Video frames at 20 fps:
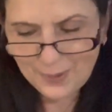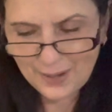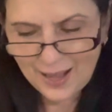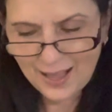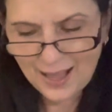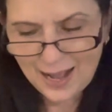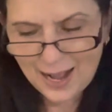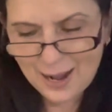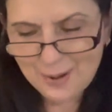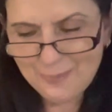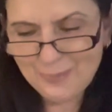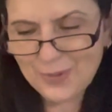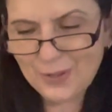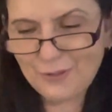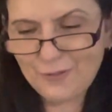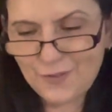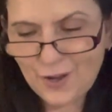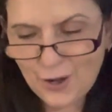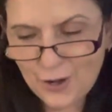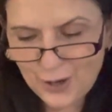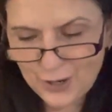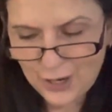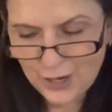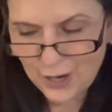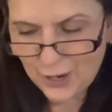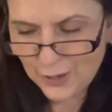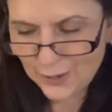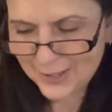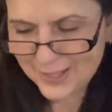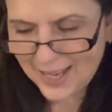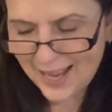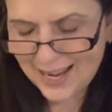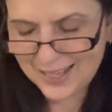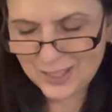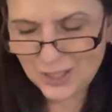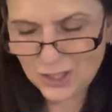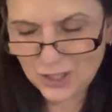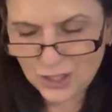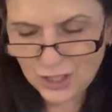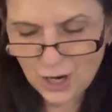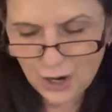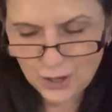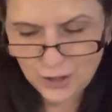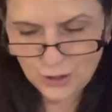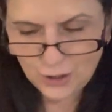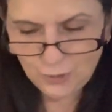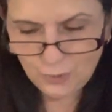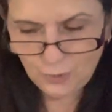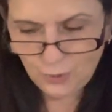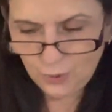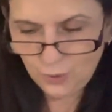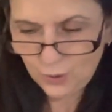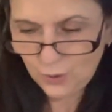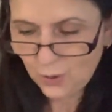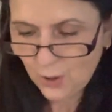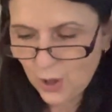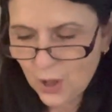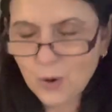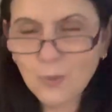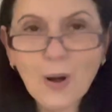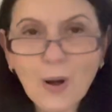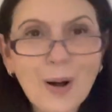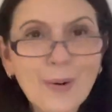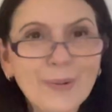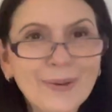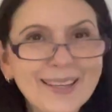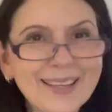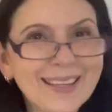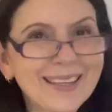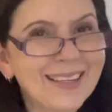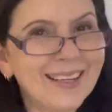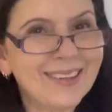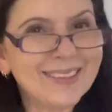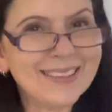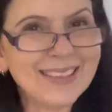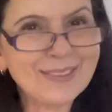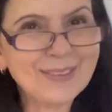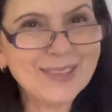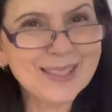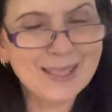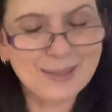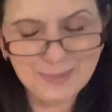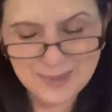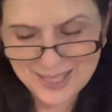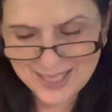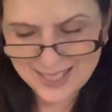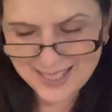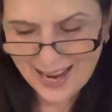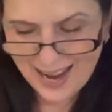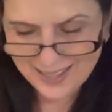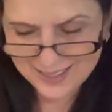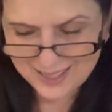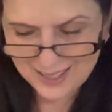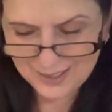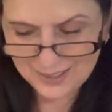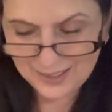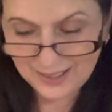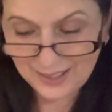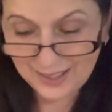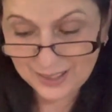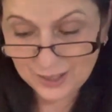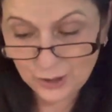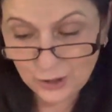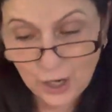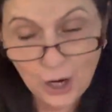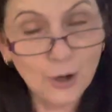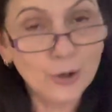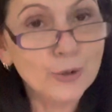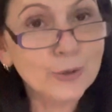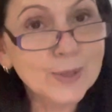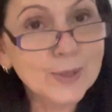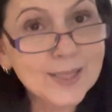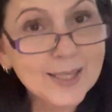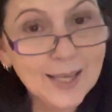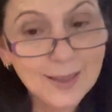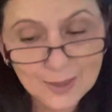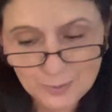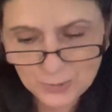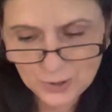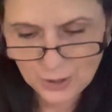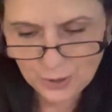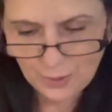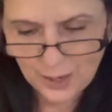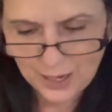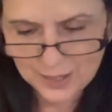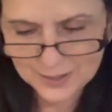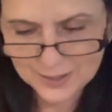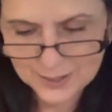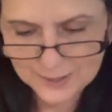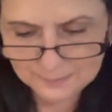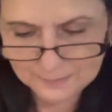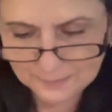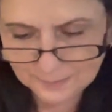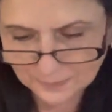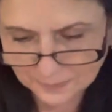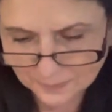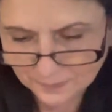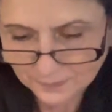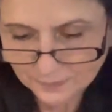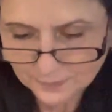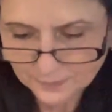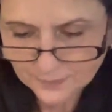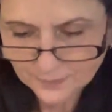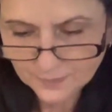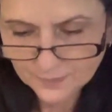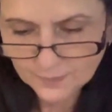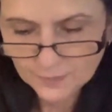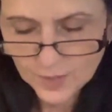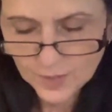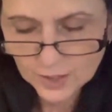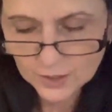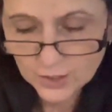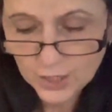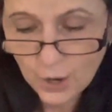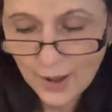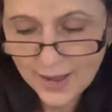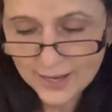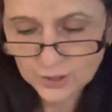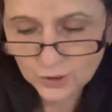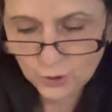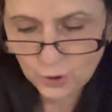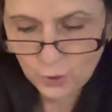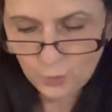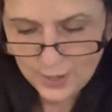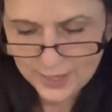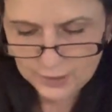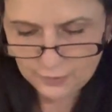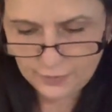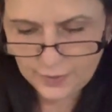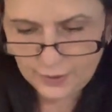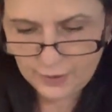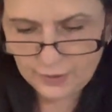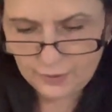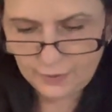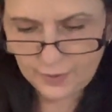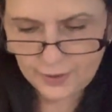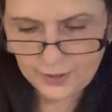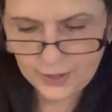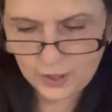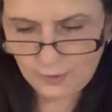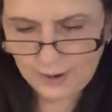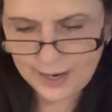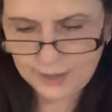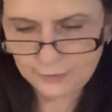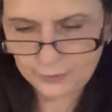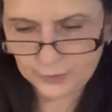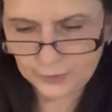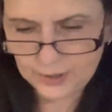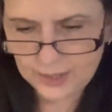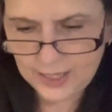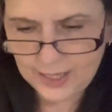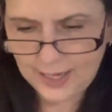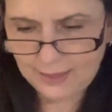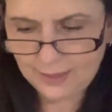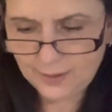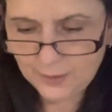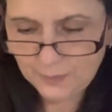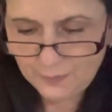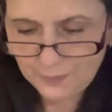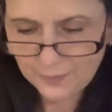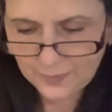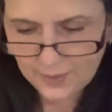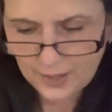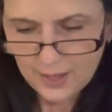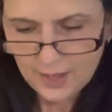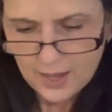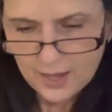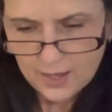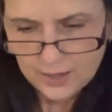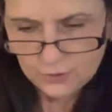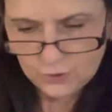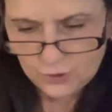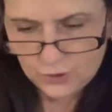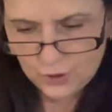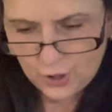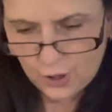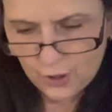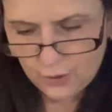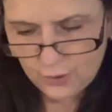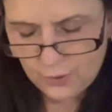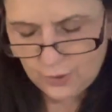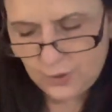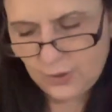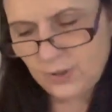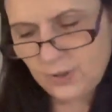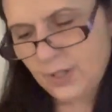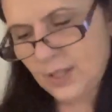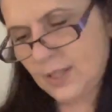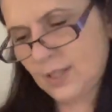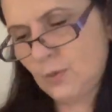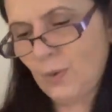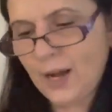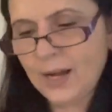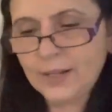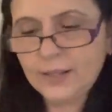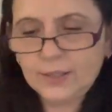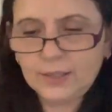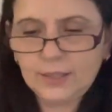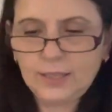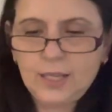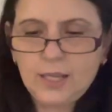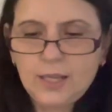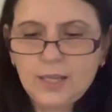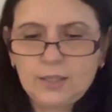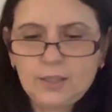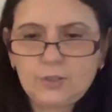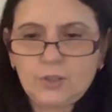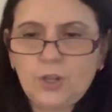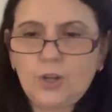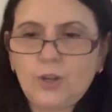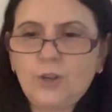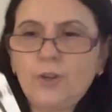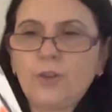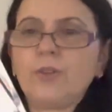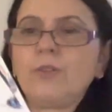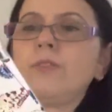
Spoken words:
the photos and show you all. Well, I'll give you some stats and let you know who sent them to us. So as always, very, very grateful to get them. So this one, so